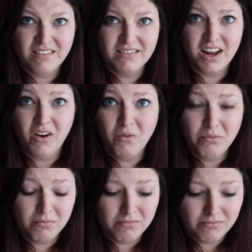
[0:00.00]
No.
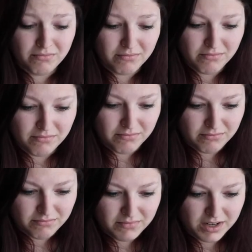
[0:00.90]

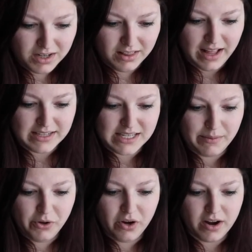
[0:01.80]
Last
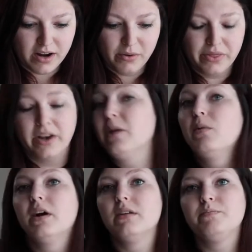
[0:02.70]
time you hung out with
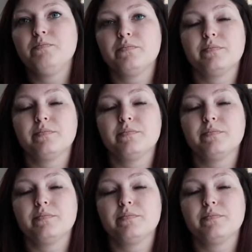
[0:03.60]
anyone?